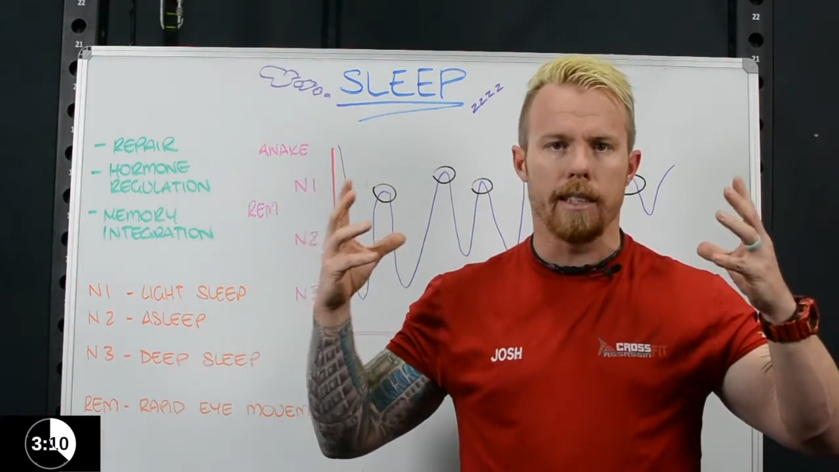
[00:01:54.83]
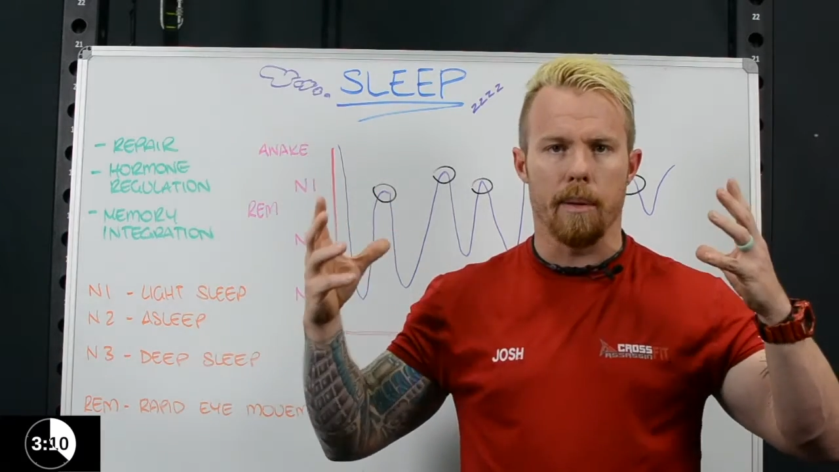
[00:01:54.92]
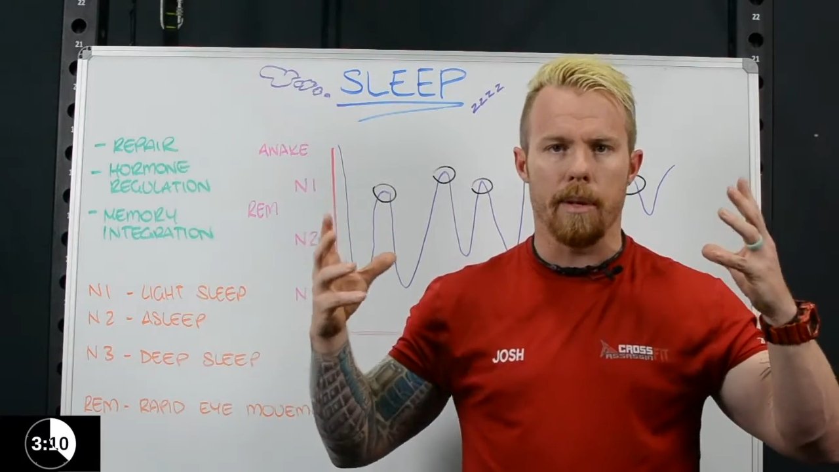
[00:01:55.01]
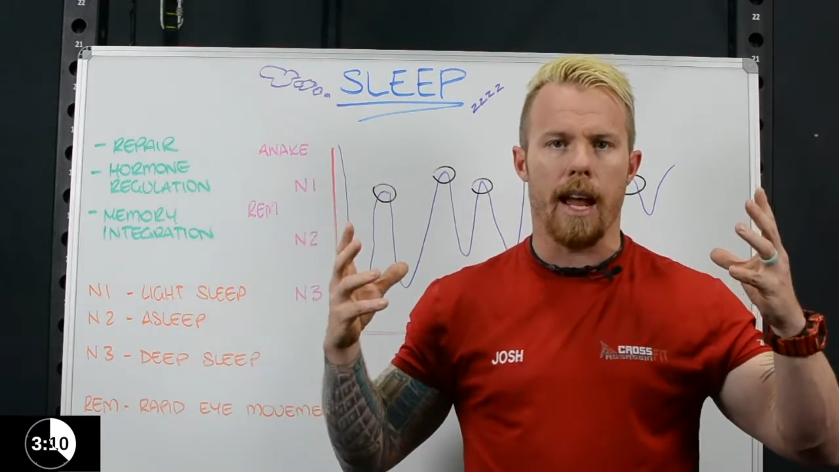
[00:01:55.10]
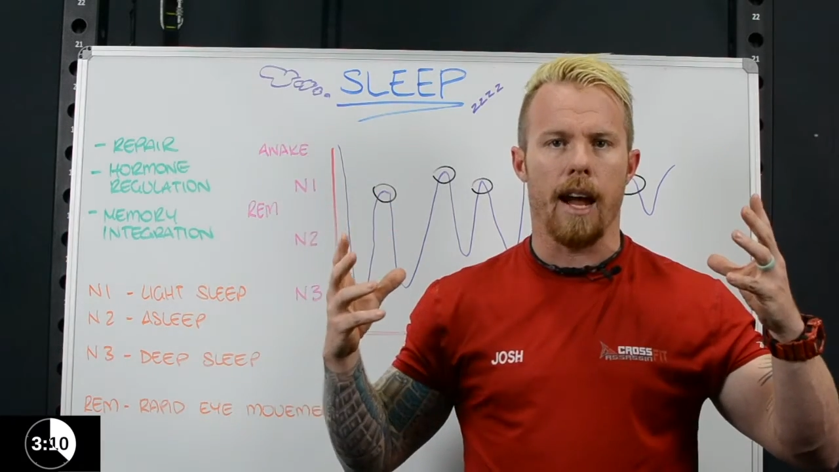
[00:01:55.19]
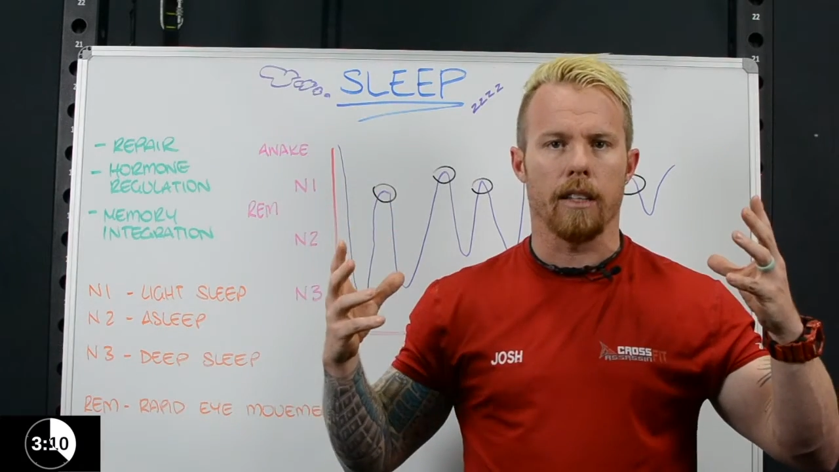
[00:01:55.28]
some
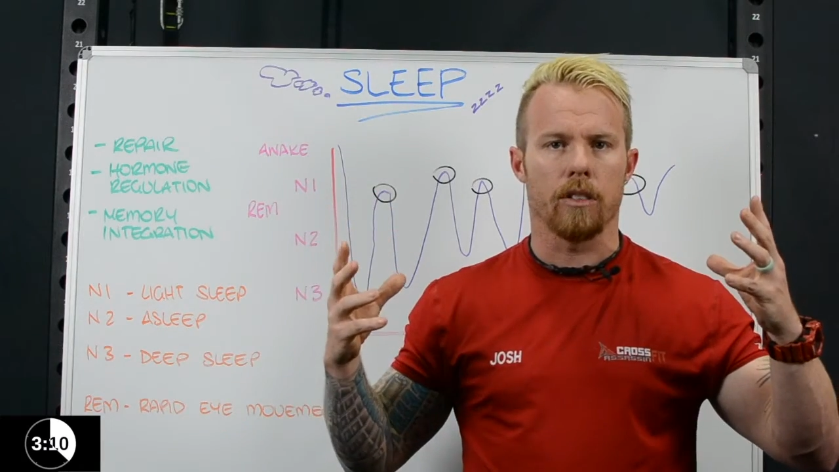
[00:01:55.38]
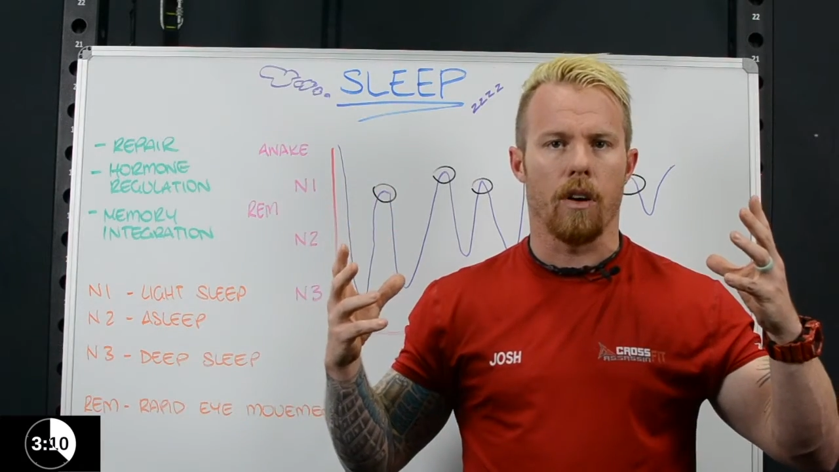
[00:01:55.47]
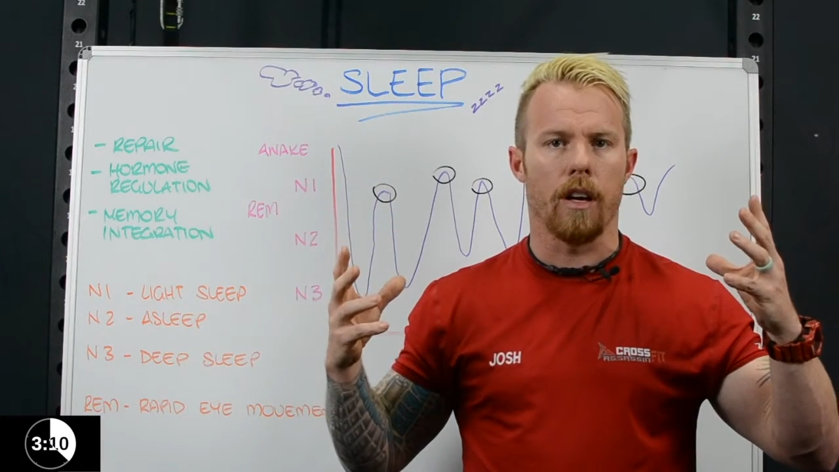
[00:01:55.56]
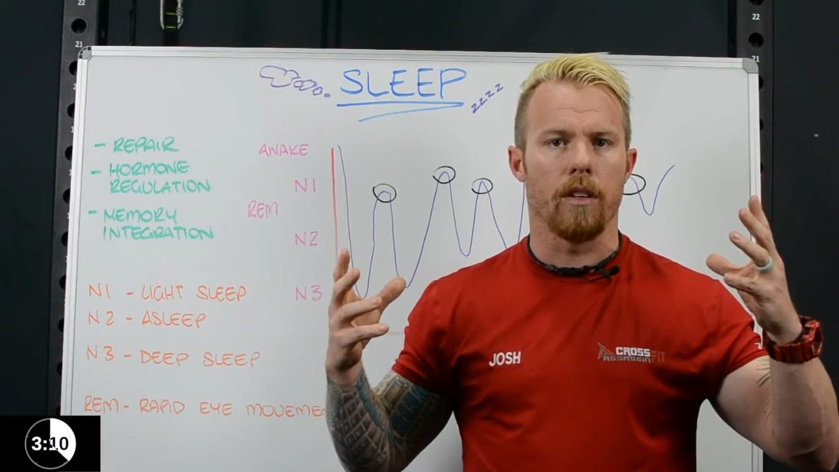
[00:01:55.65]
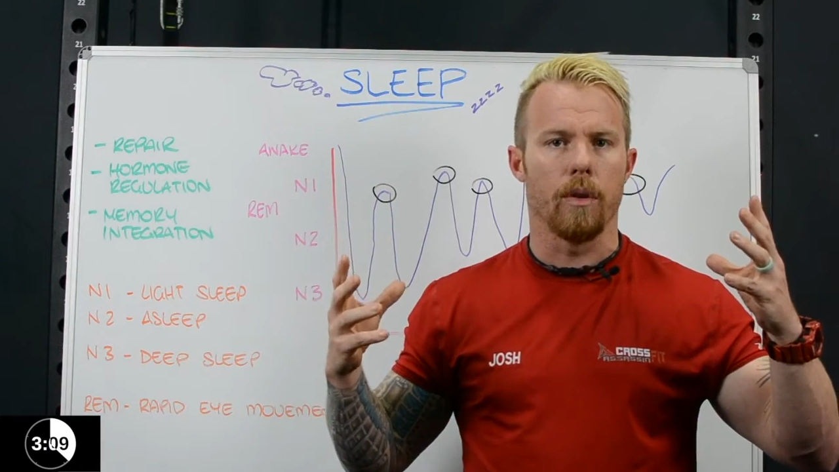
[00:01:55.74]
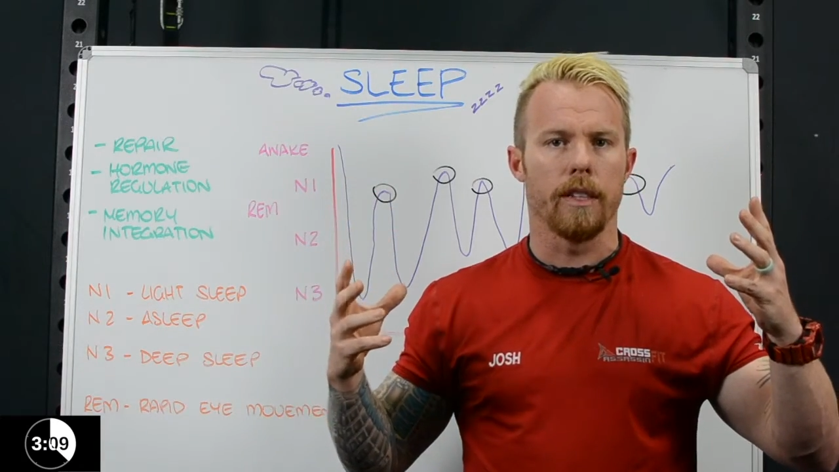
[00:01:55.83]
of the
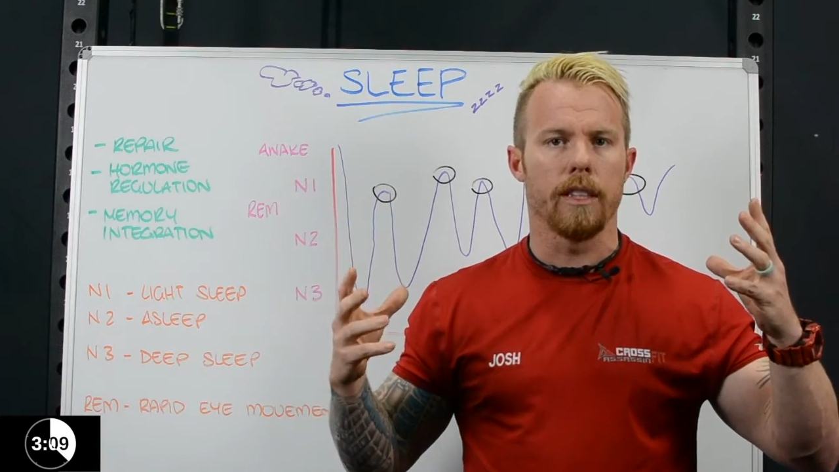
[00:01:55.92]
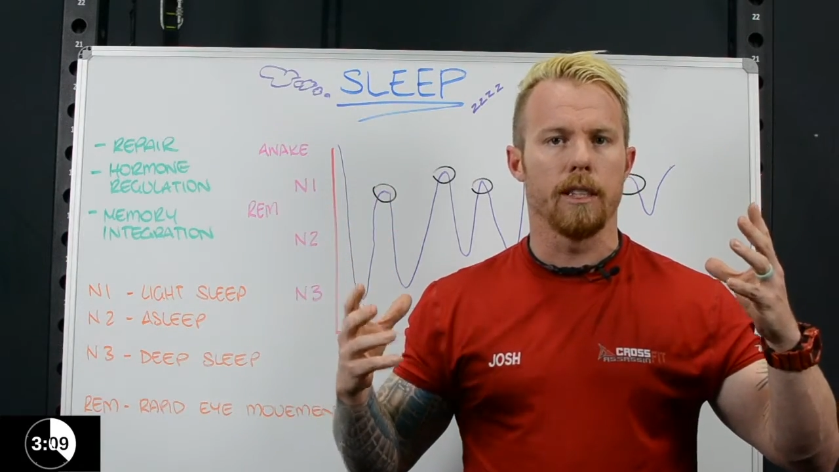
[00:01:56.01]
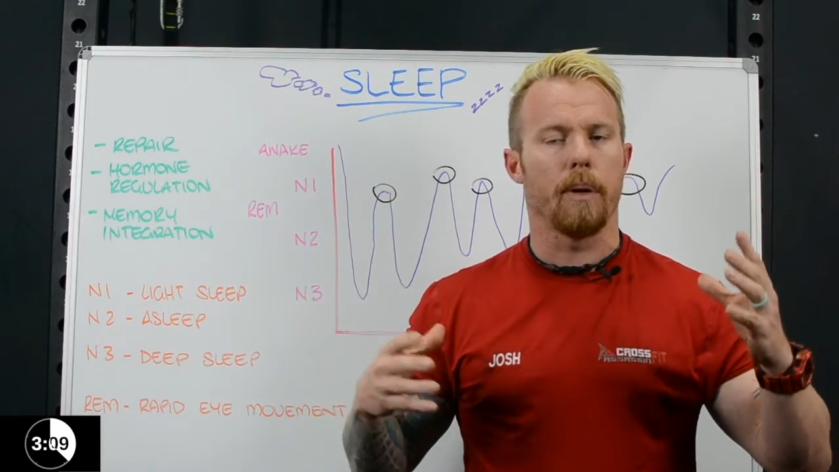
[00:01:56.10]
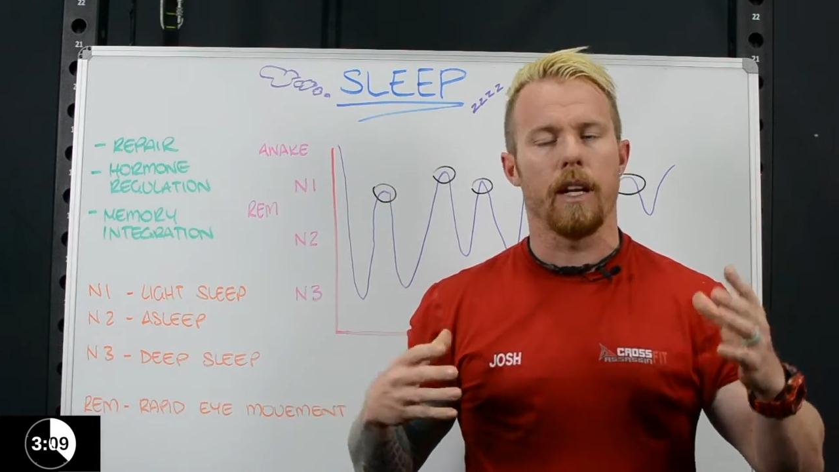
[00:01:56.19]
outside noises,